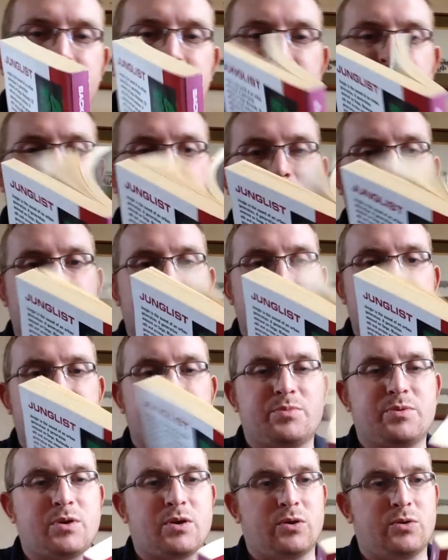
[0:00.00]
sort of
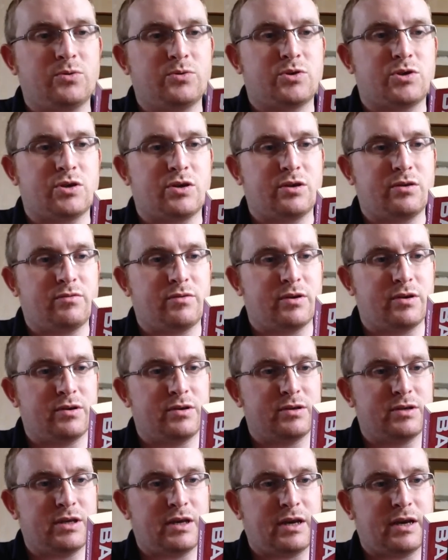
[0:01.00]
subculture
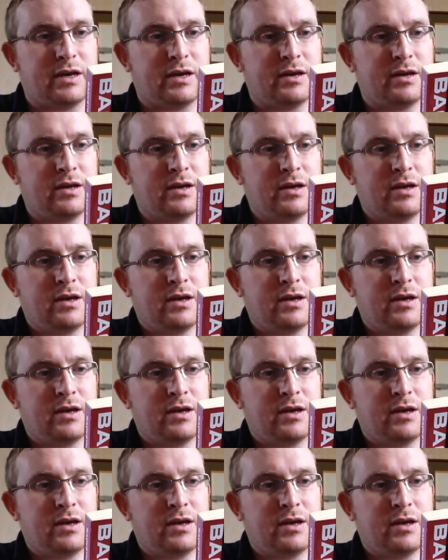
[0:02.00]
and that